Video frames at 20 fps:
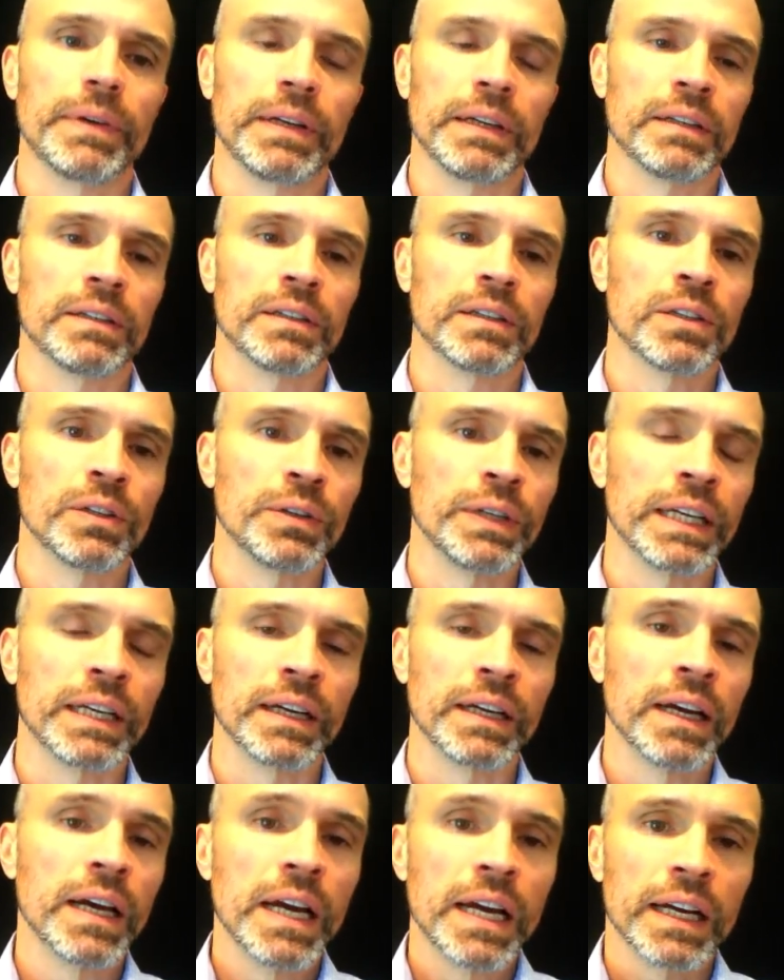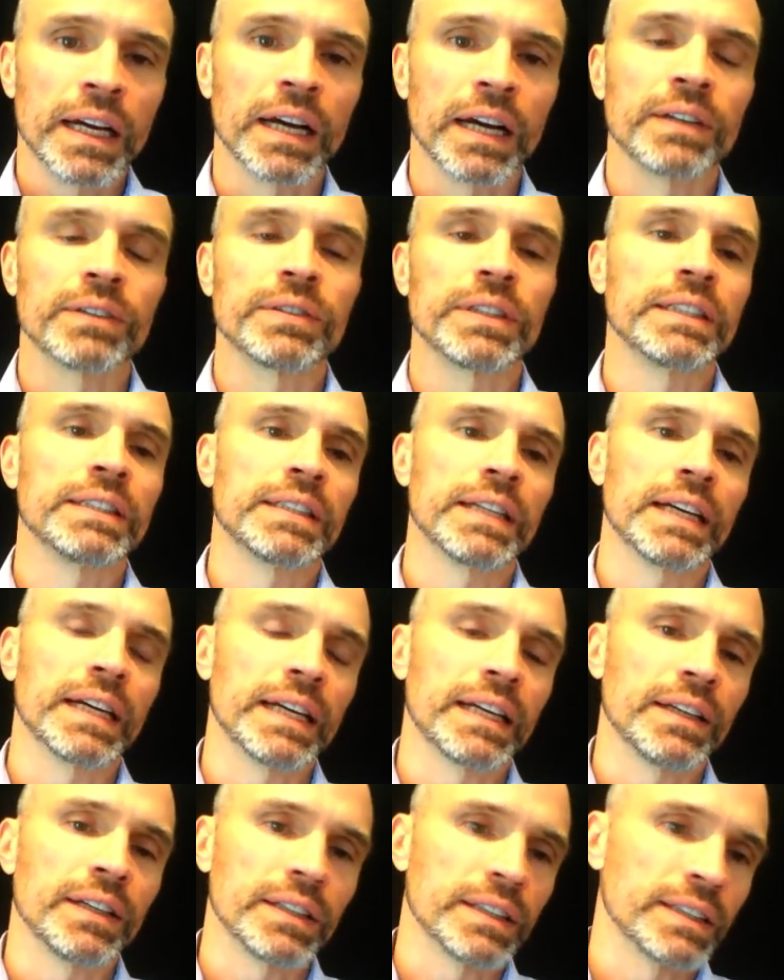Including countries
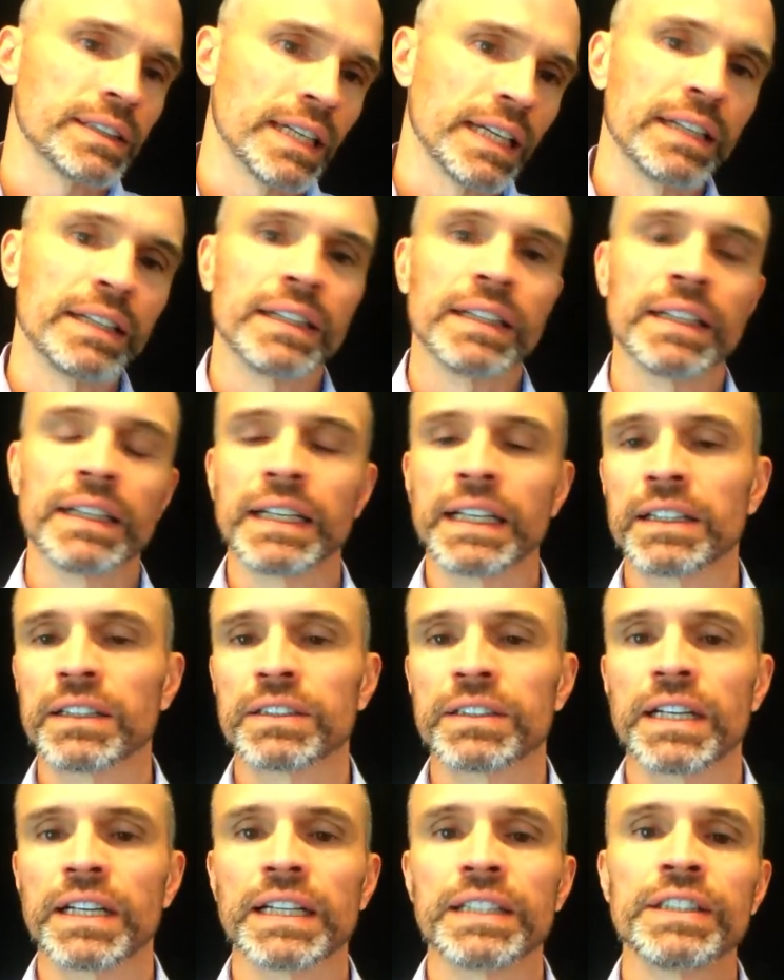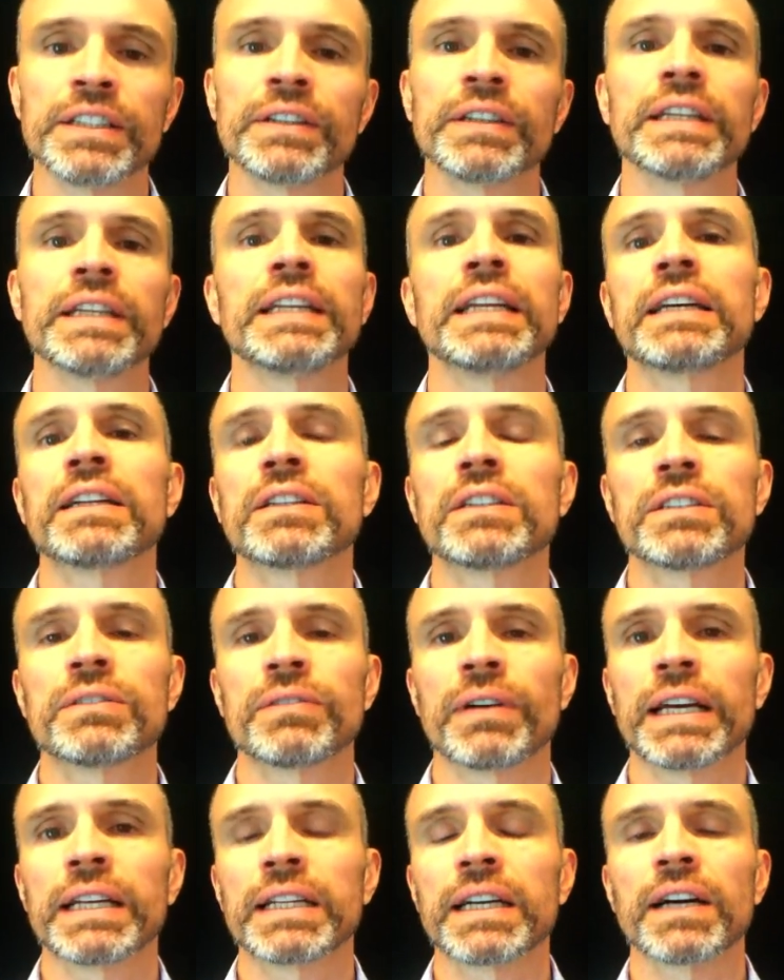like, you could say, Indian English, Nigerian
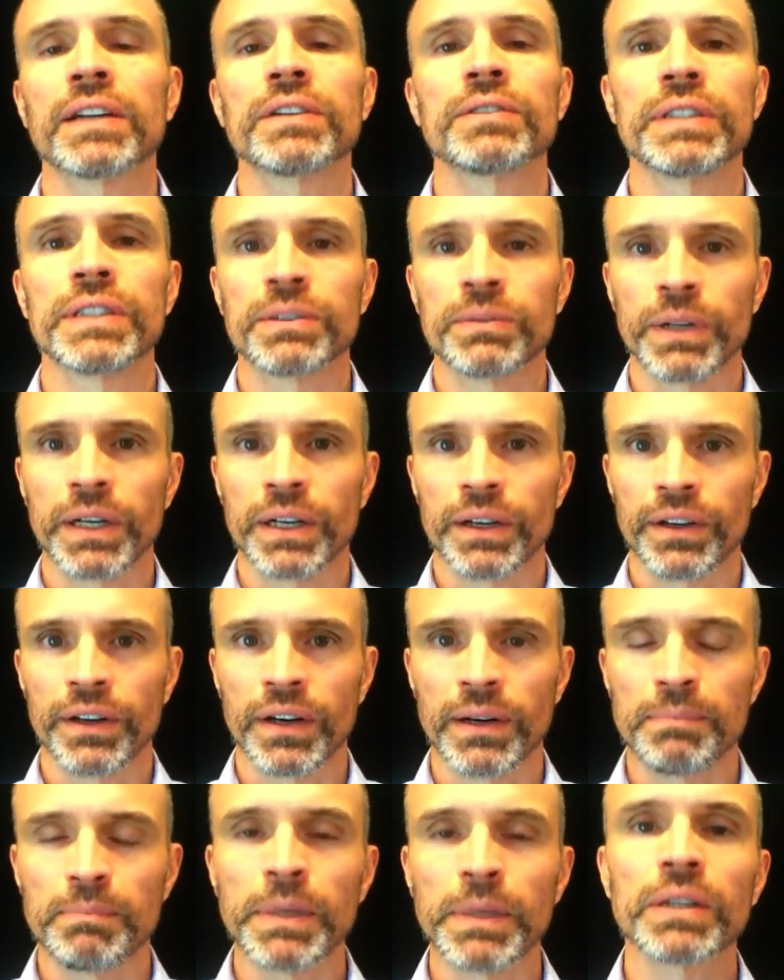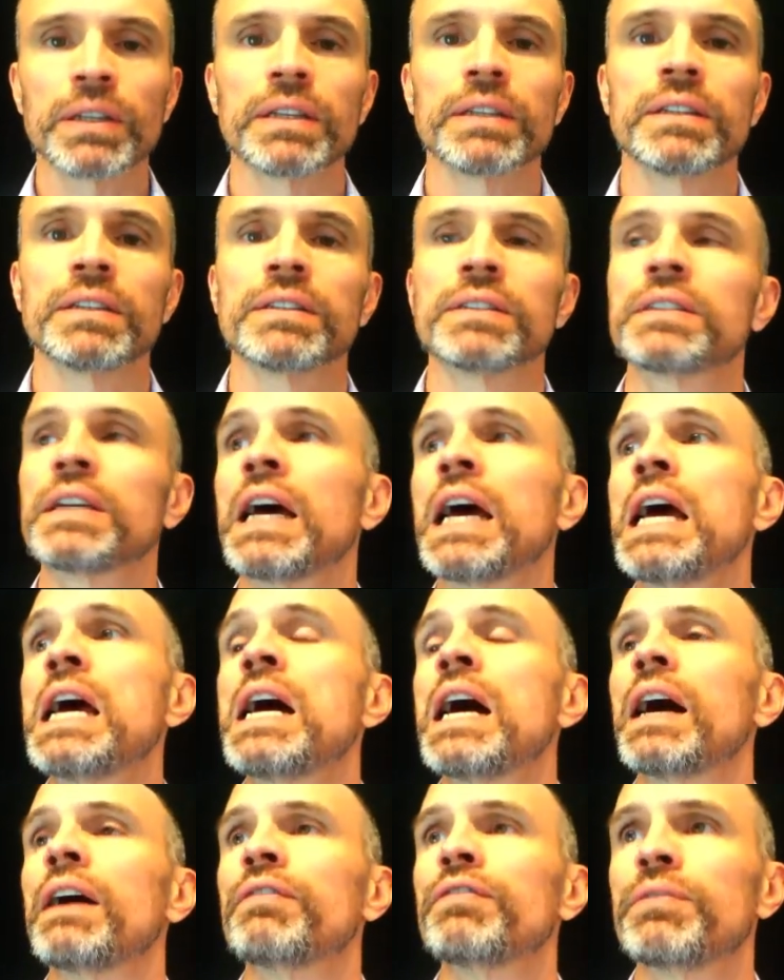English, right? Countries where there are millions
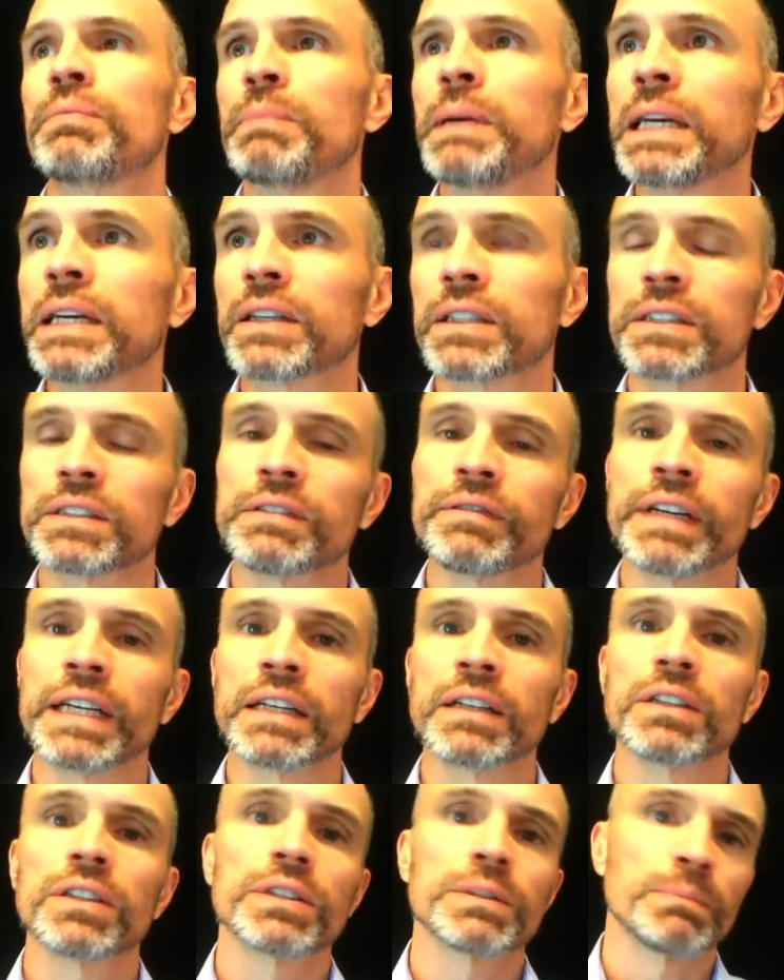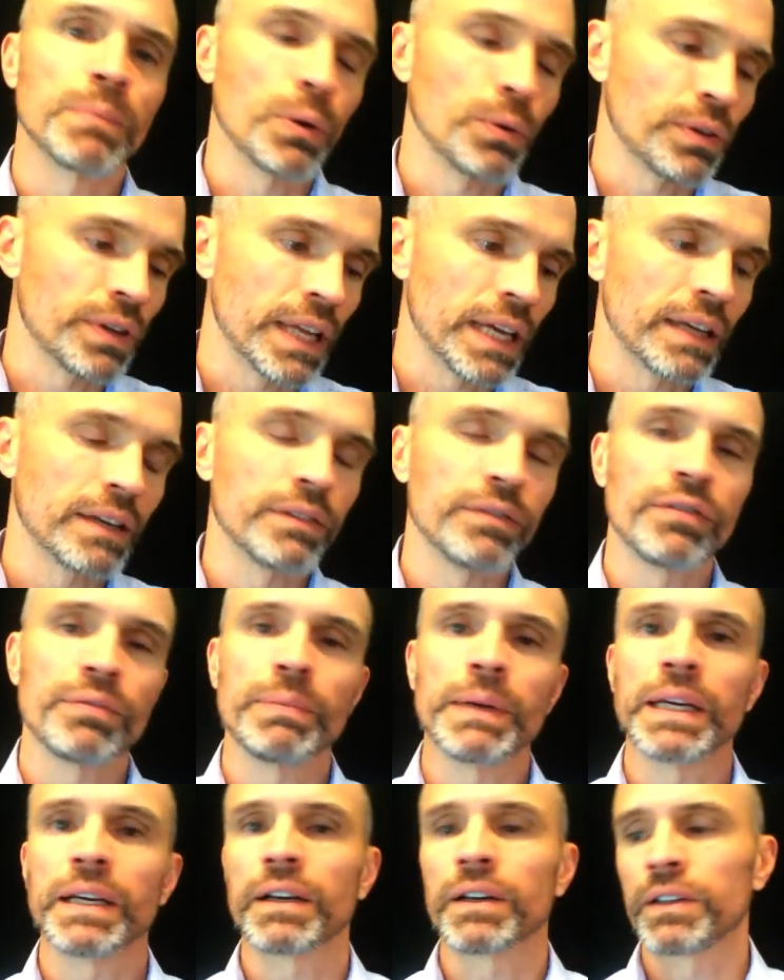of speakers of English, both native
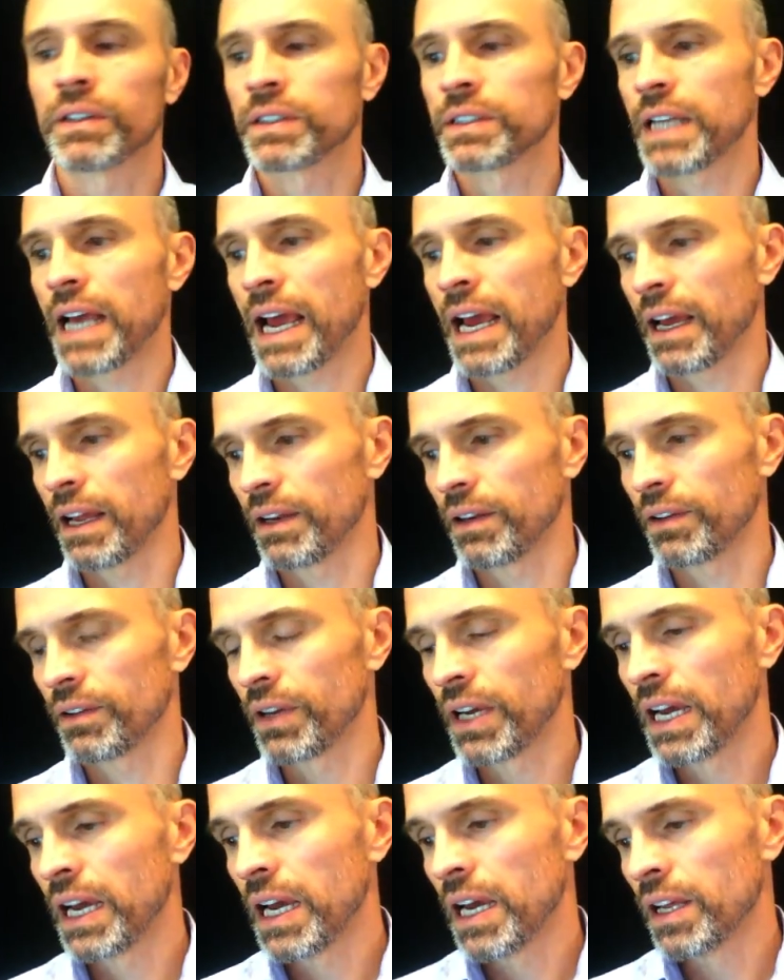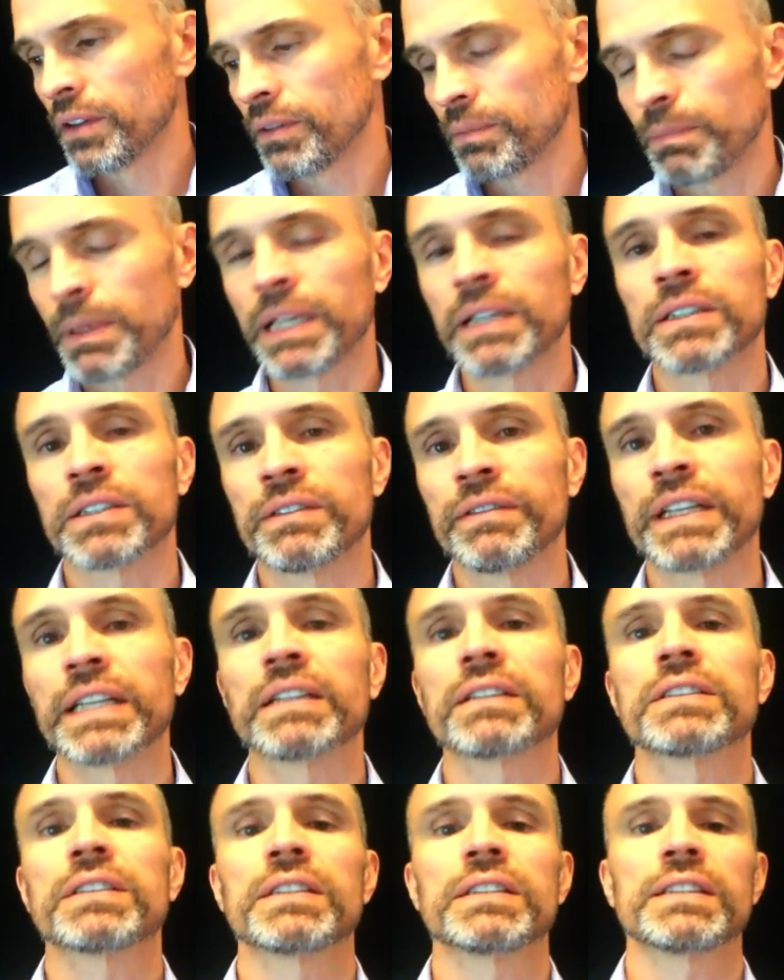speakers and speakers of
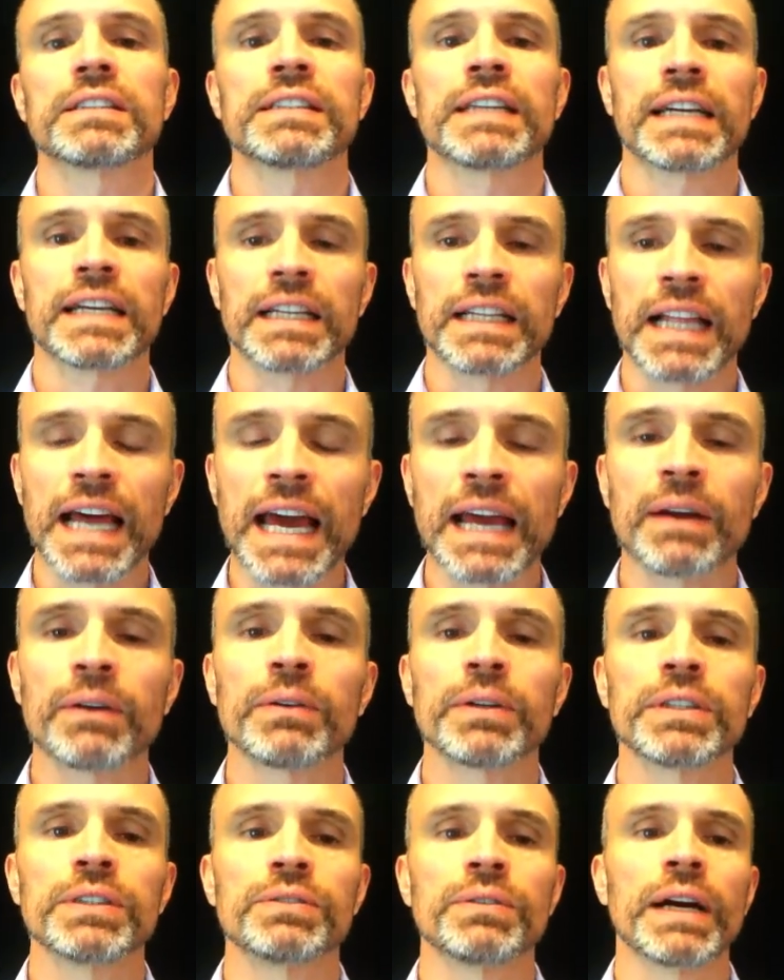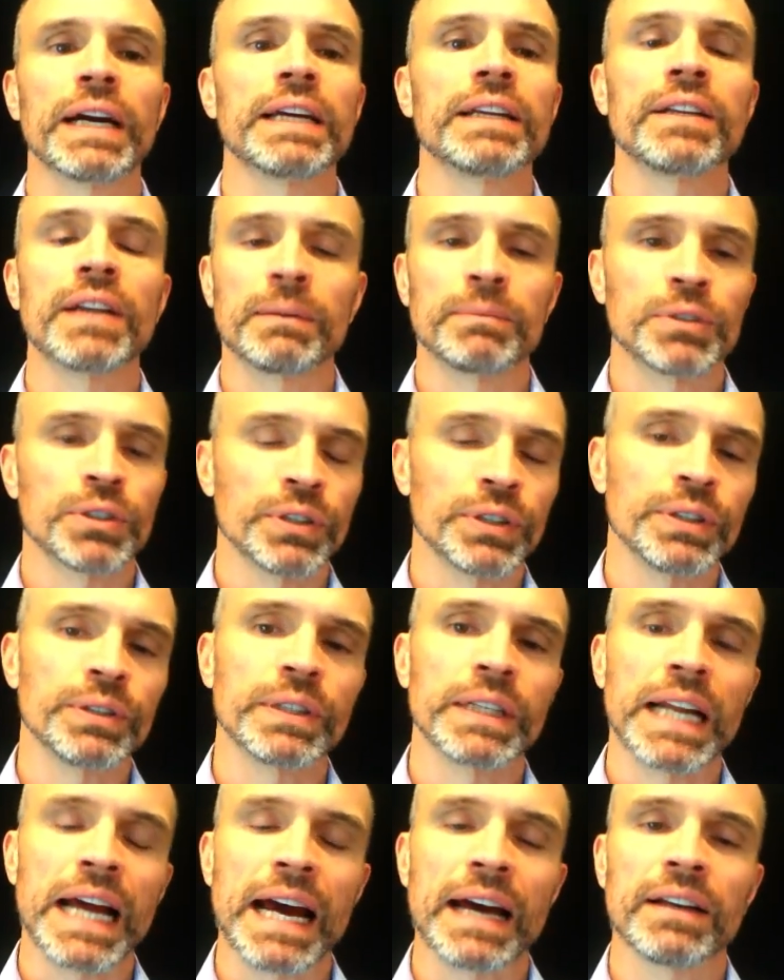English as a second language, right? And I'm sure
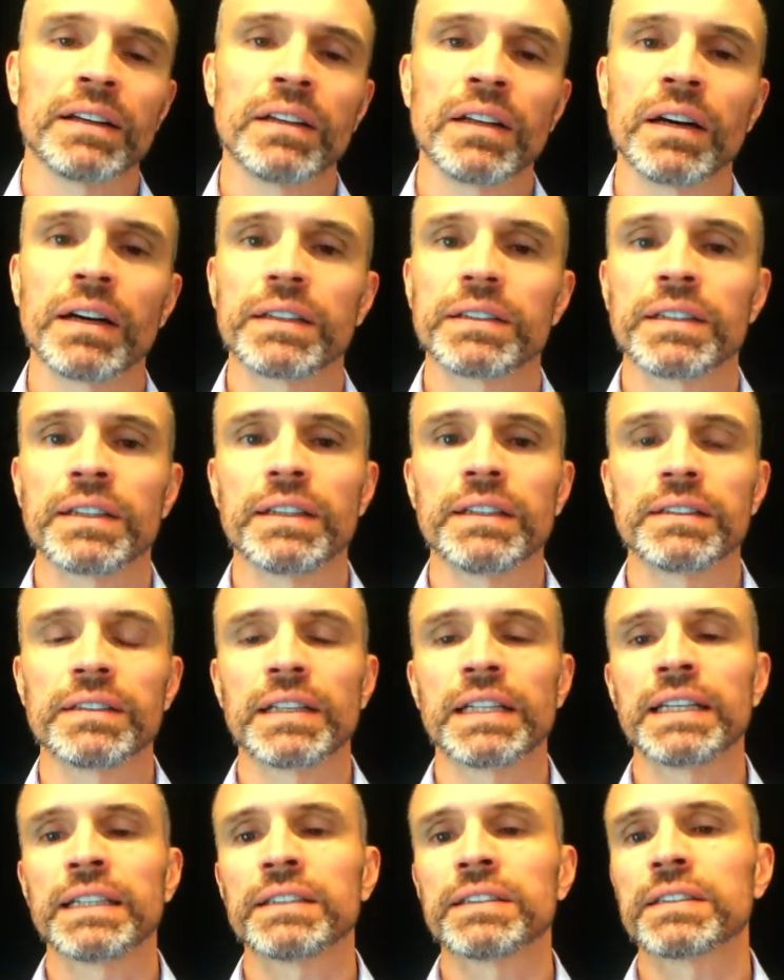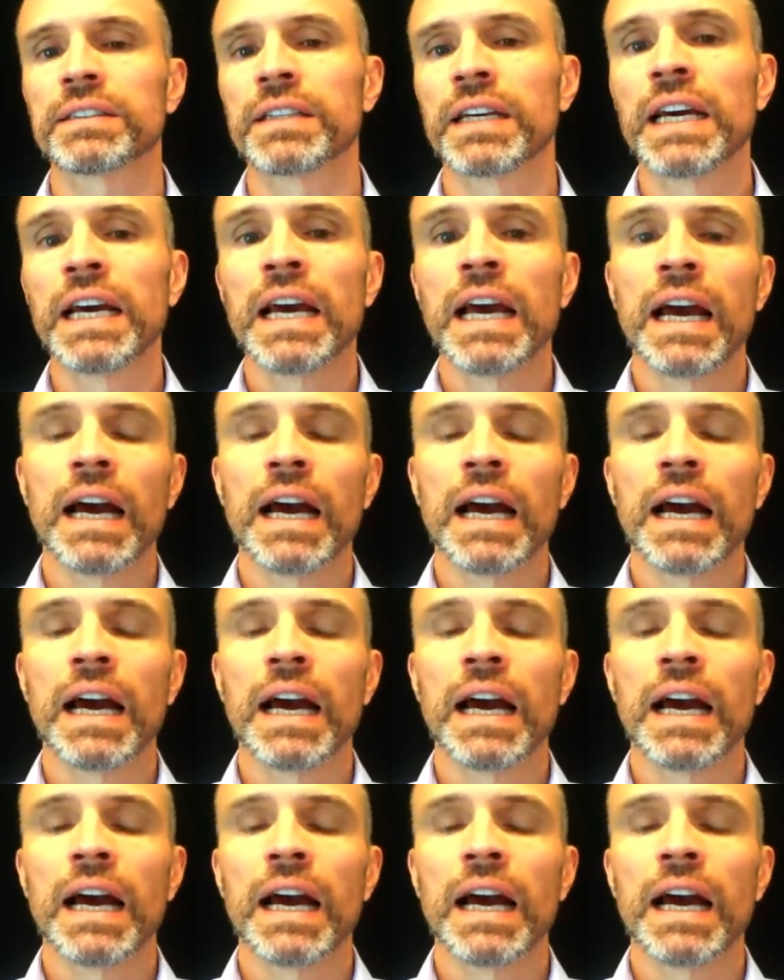you could add a lot to this list.